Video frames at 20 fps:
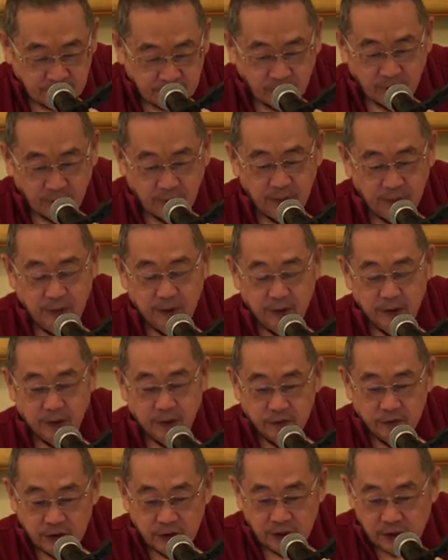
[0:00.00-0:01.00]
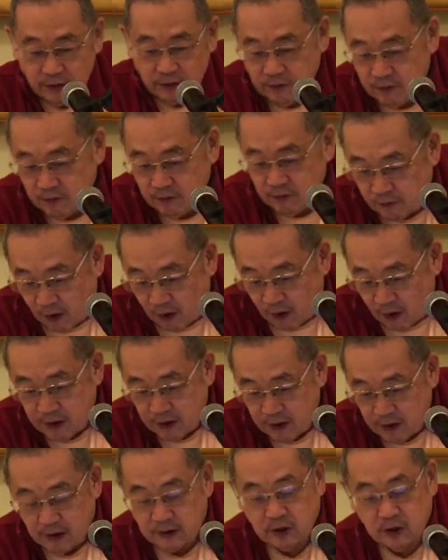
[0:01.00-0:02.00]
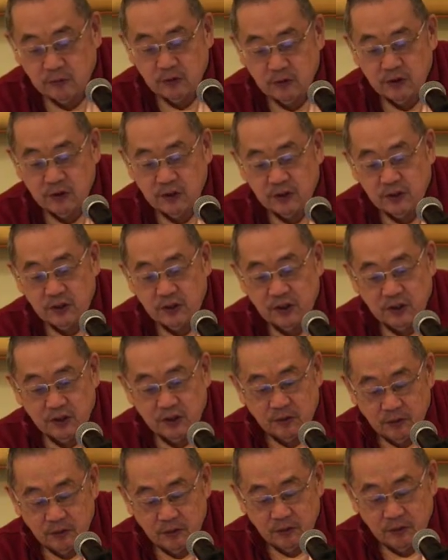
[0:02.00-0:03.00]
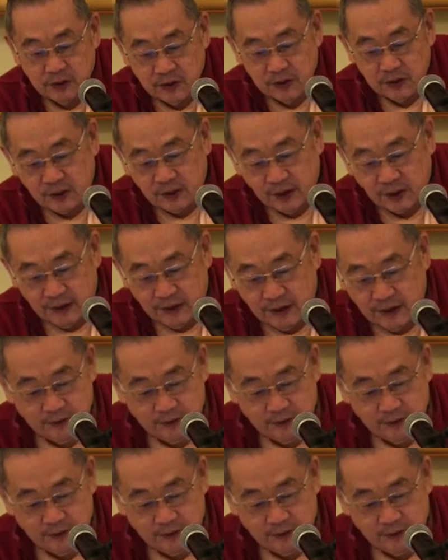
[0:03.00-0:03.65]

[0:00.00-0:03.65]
of the varnashram system is that